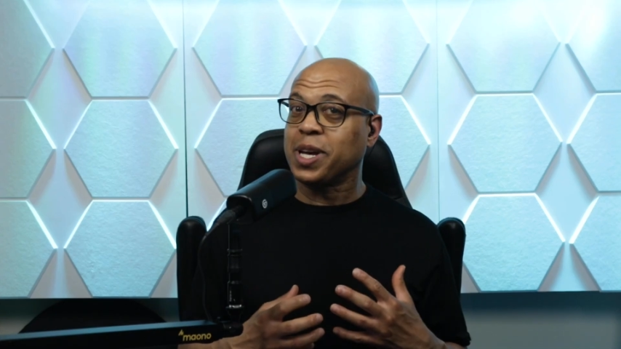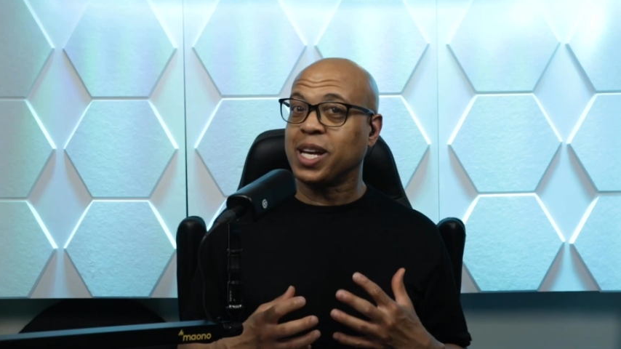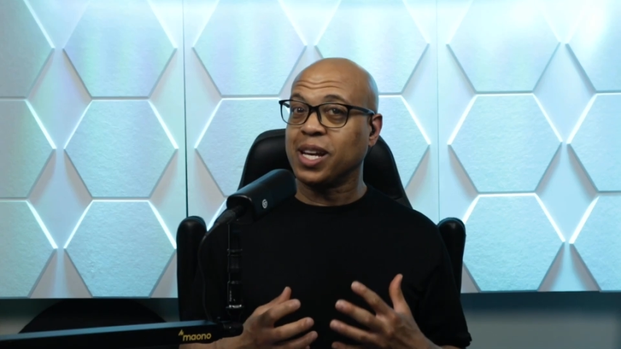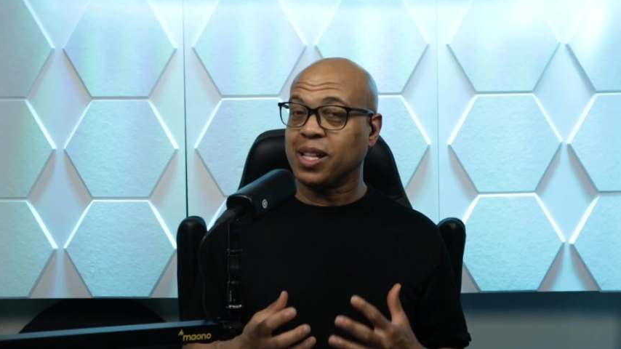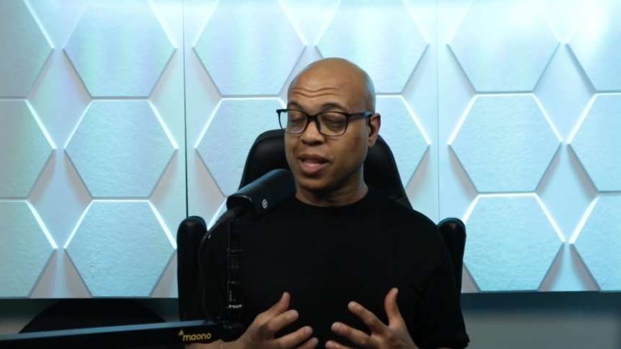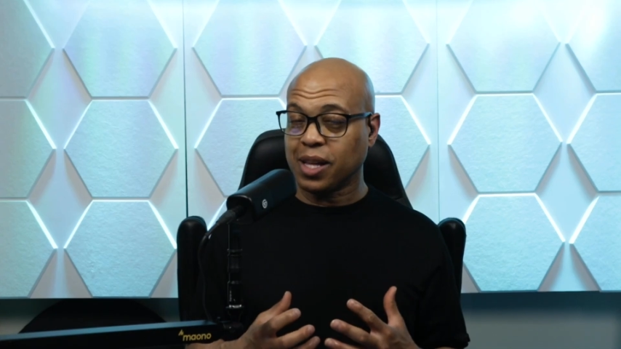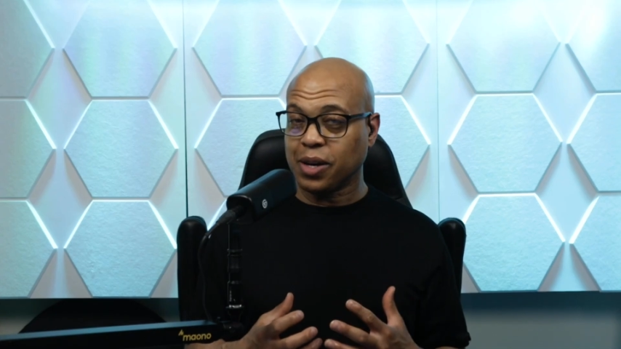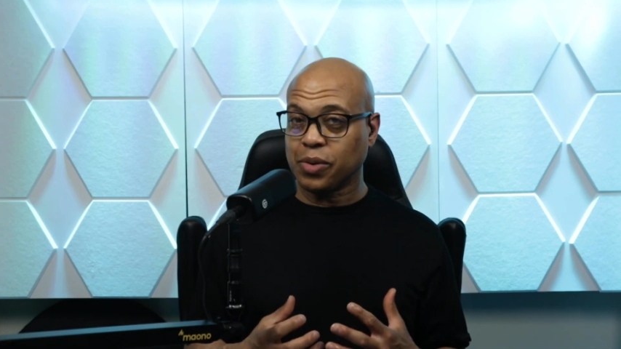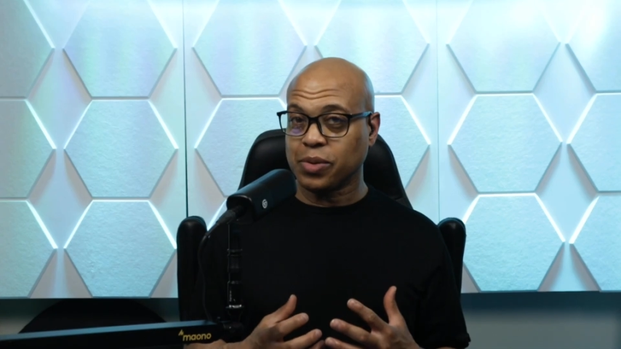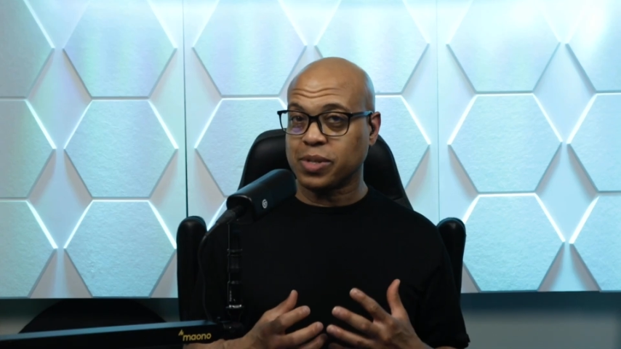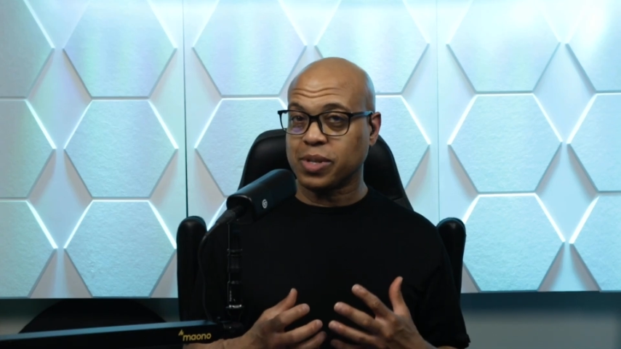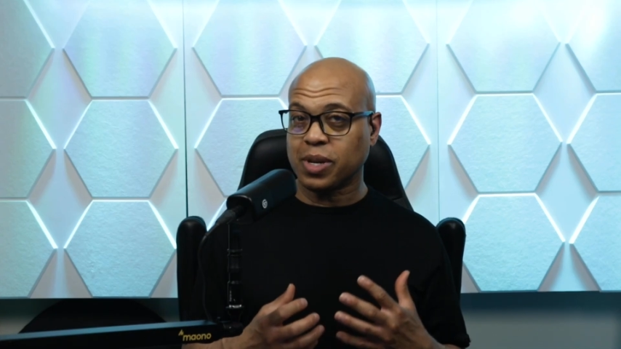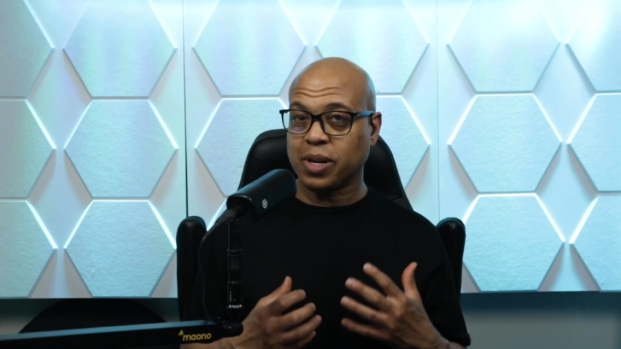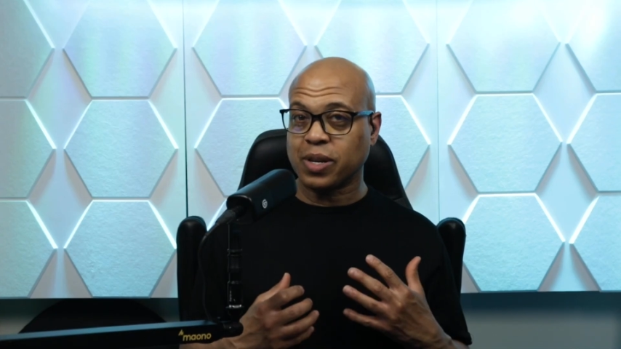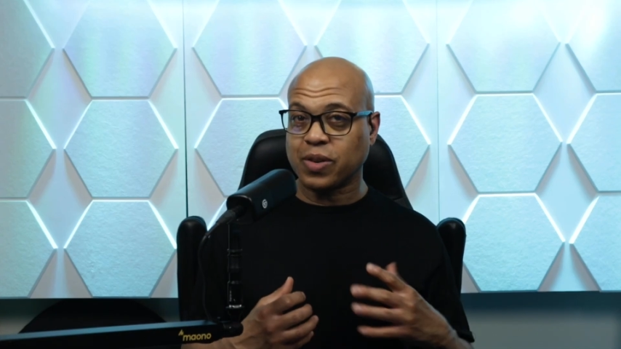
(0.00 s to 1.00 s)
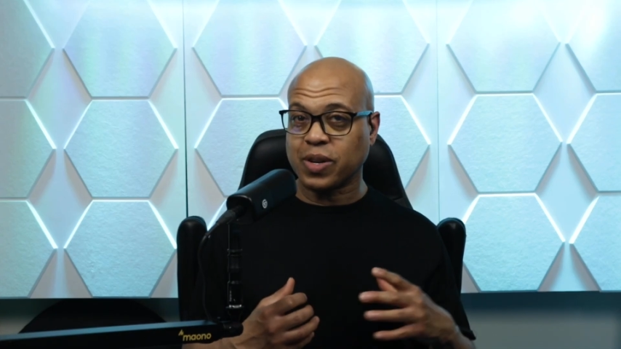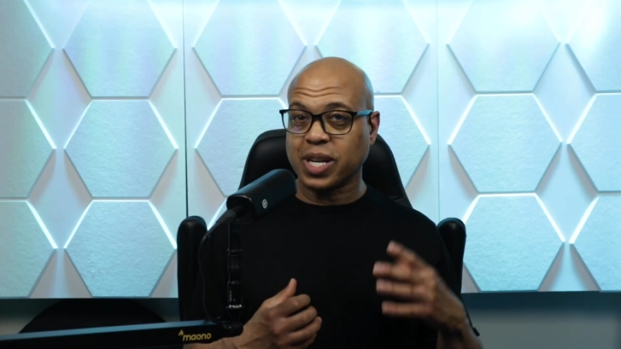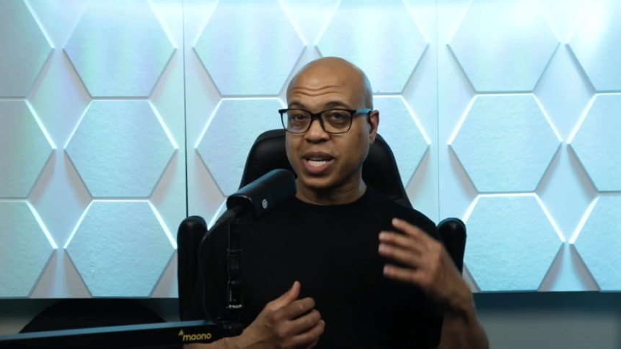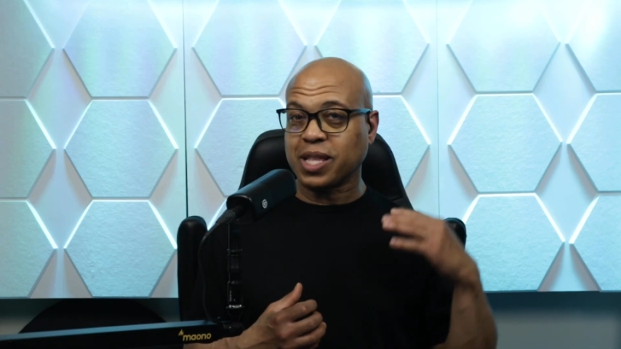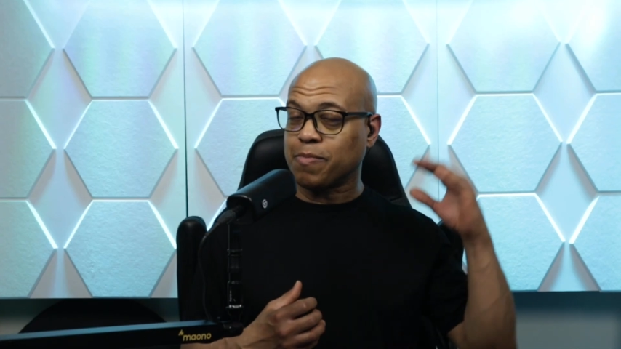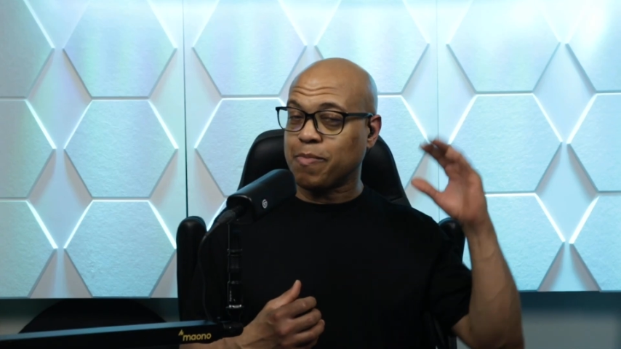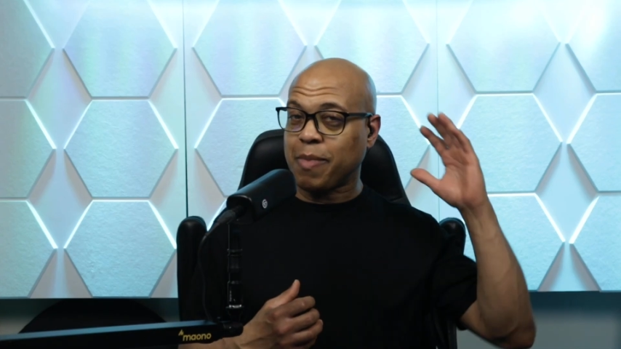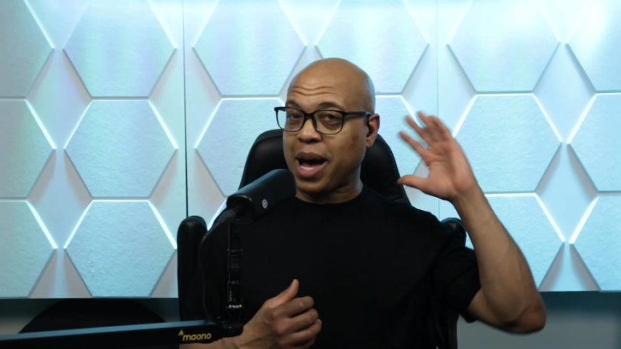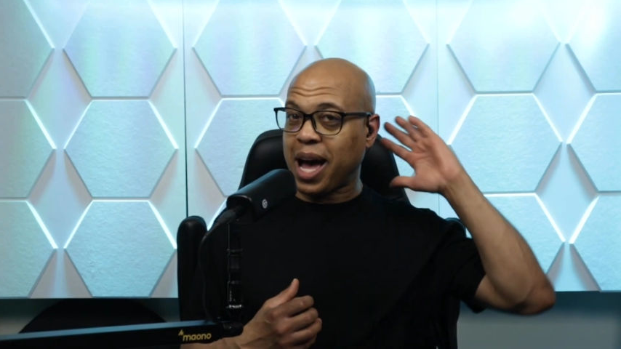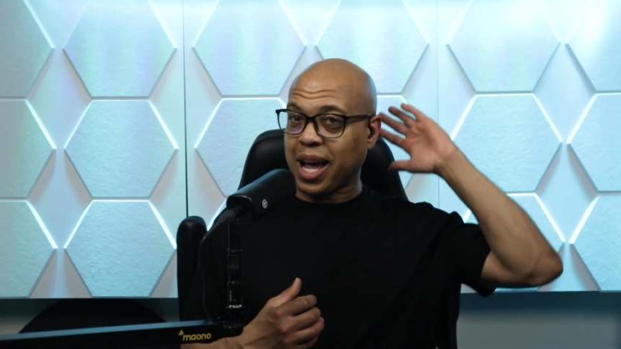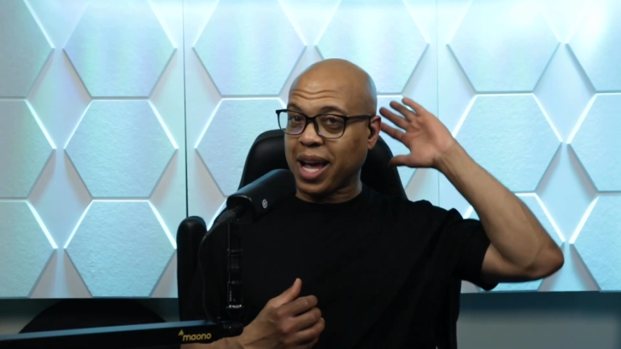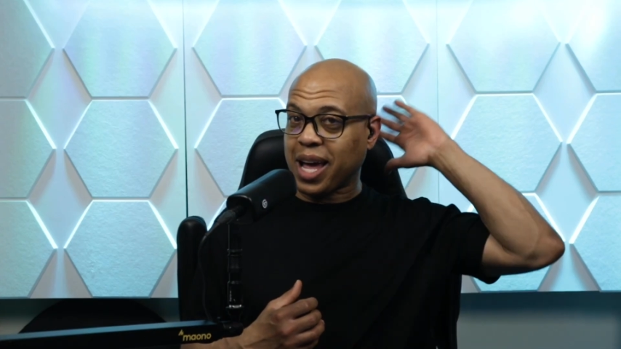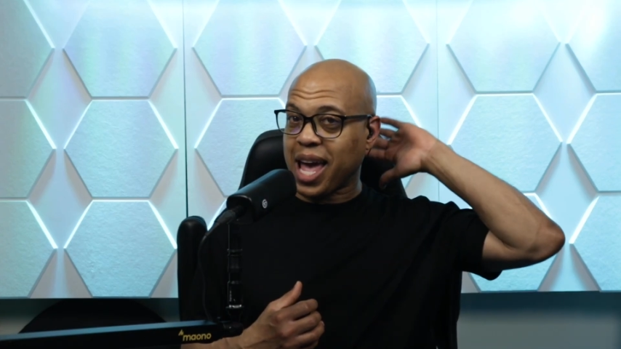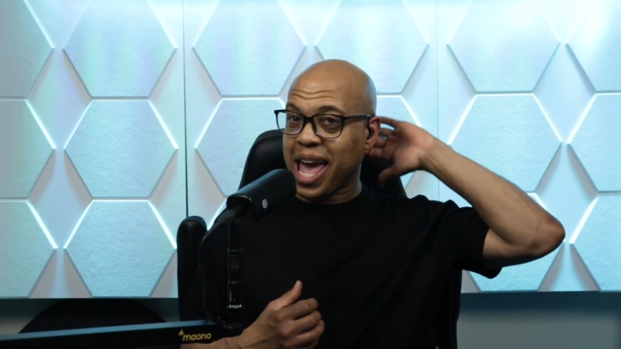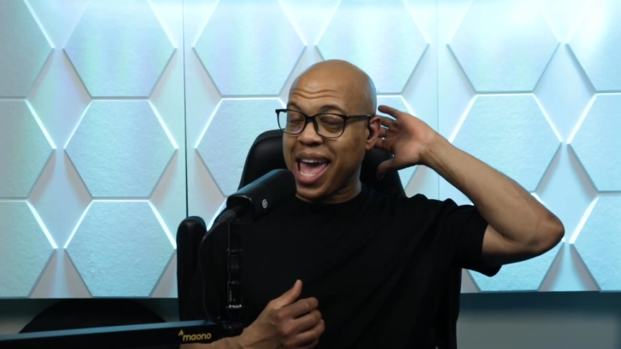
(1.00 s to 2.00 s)
pillows underneath
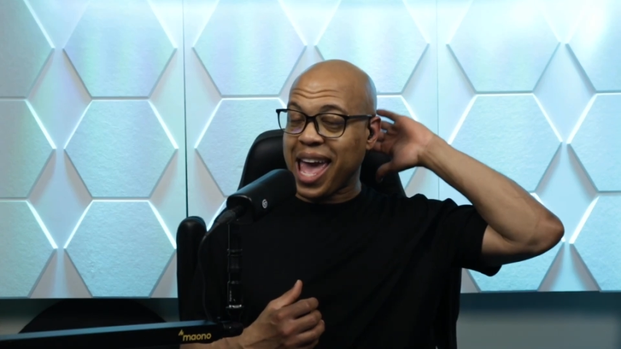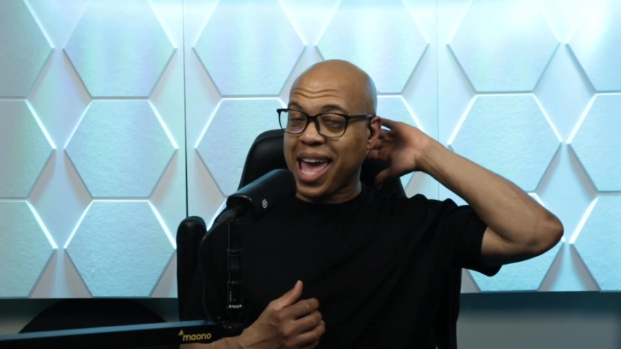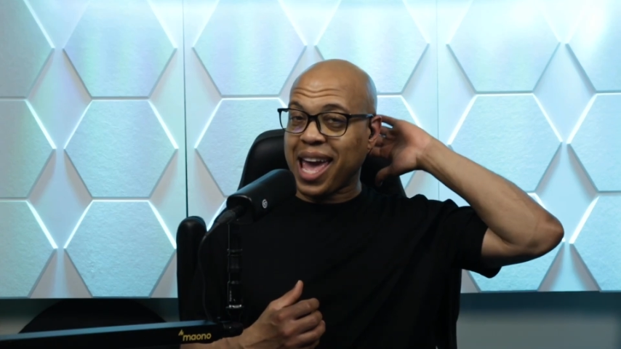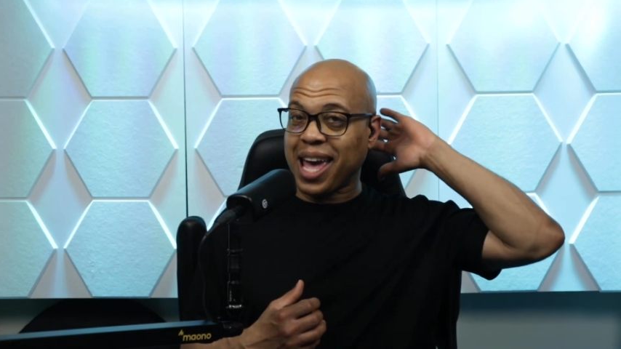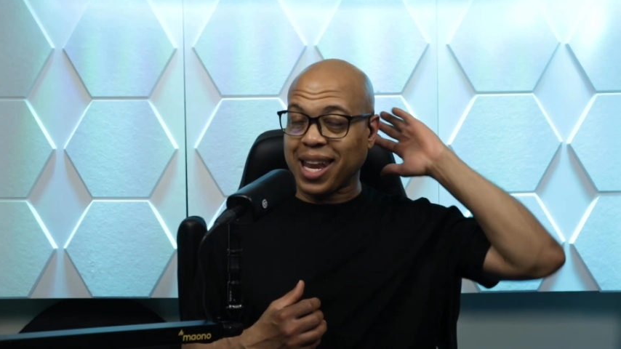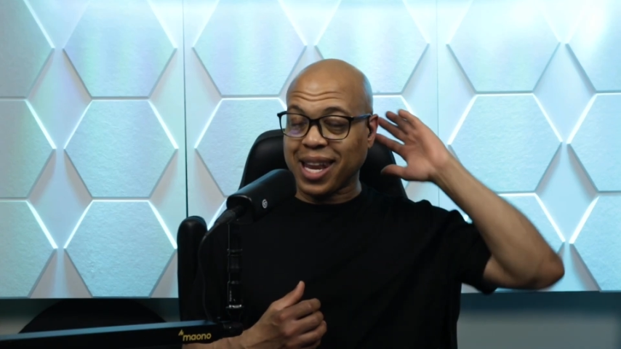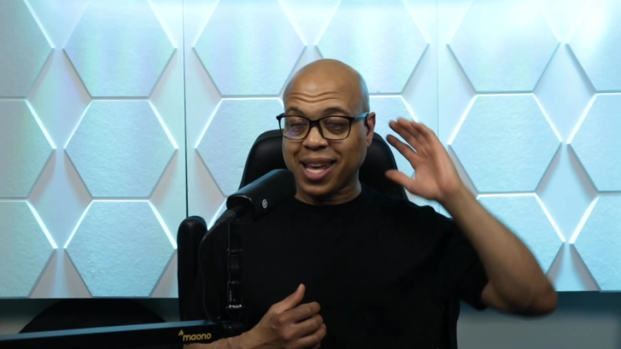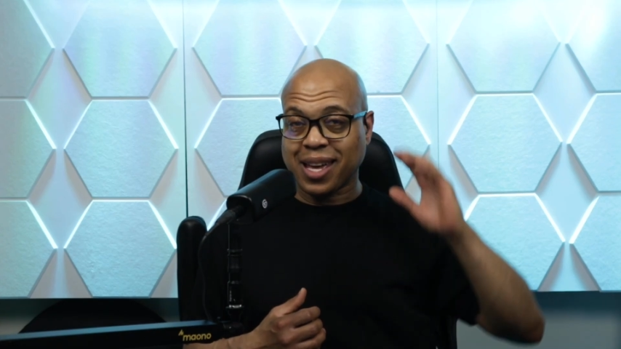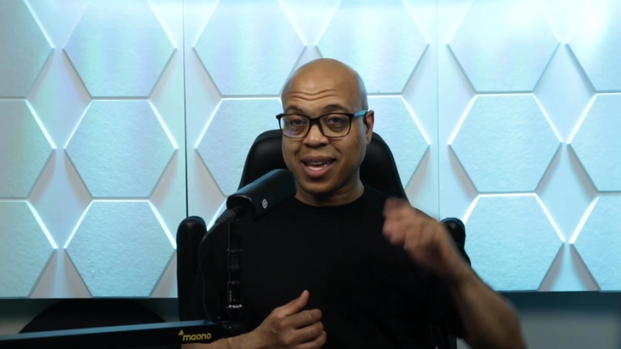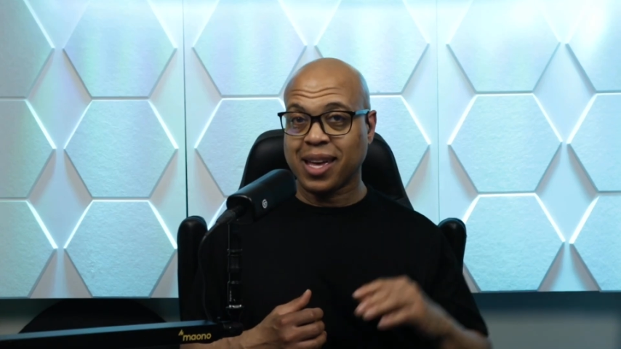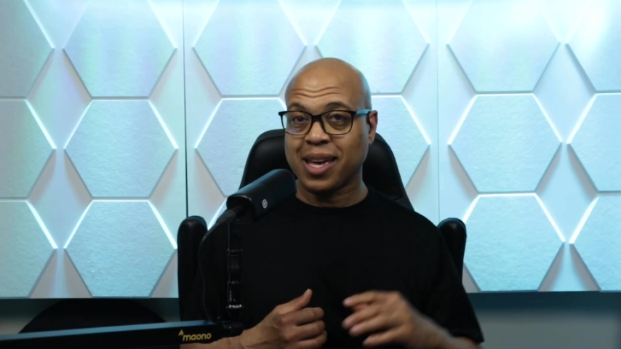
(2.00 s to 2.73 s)
my head.